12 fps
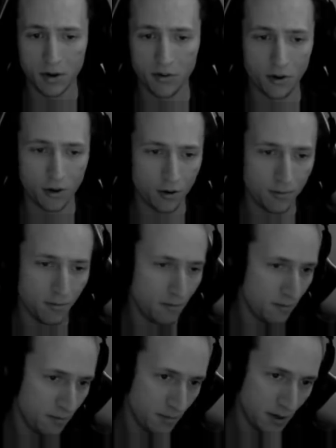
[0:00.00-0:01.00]
sure
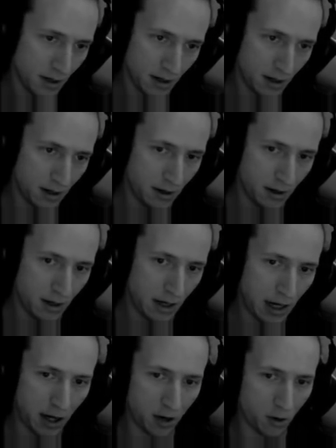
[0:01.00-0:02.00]

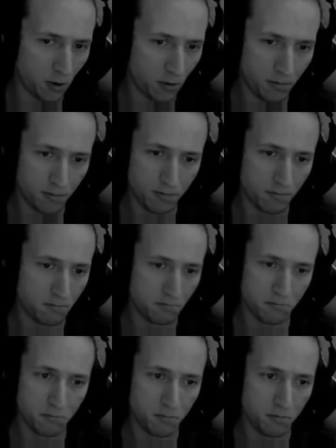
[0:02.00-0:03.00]
how
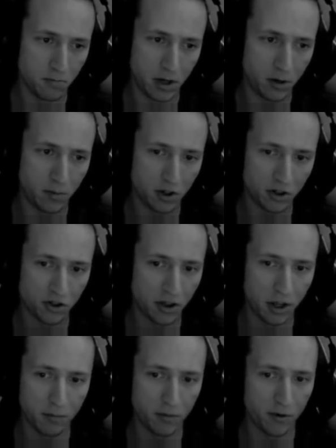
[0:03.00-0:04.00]
much
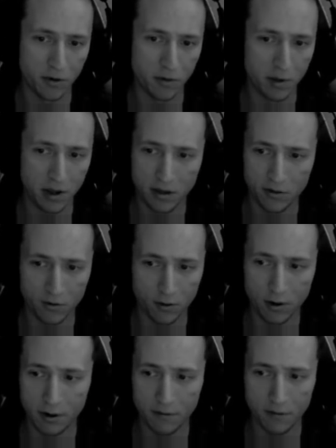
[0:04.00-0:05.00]
they improve the piece
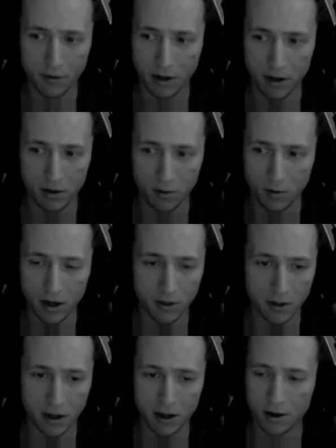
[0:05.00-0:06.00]
or if they do
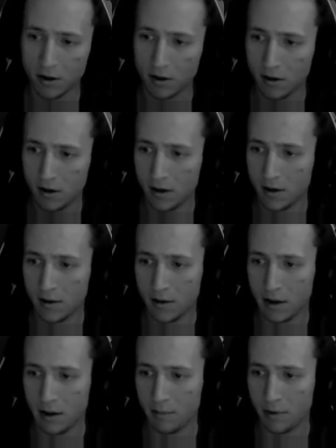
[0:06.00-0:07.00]
anything at all,
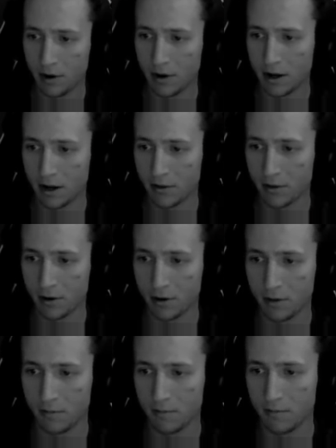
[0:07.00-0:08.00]
but I
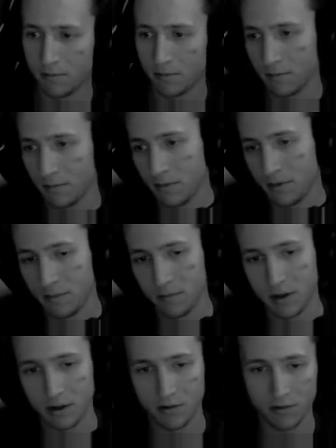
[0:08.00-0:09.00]
thought
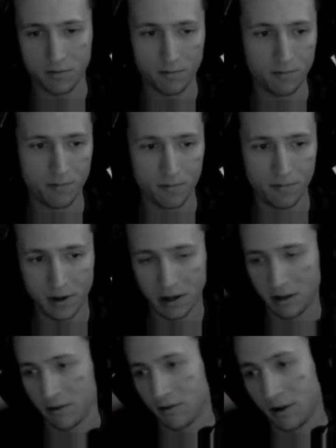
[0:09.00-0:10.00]
it's
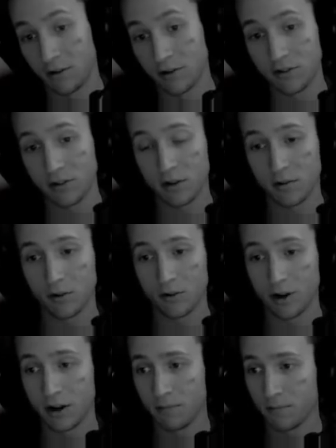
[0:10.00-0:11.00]
interesting to
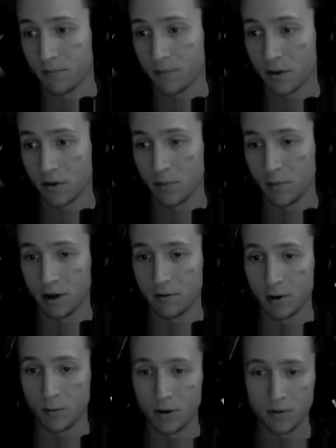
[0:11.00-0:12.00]
try to play
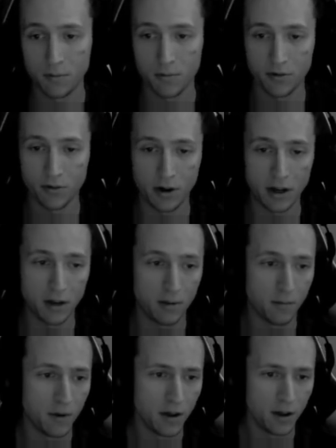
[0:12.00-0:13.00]
around with. So I
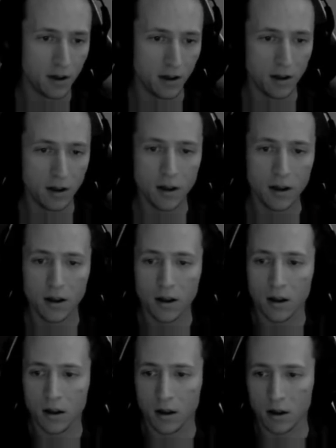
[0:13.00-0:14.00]

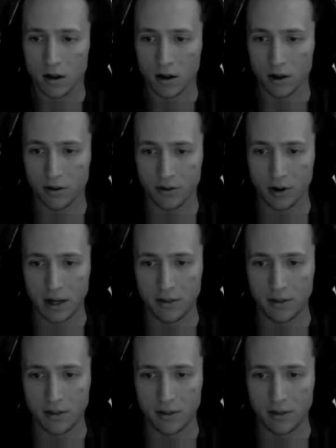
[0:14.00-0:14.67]
also had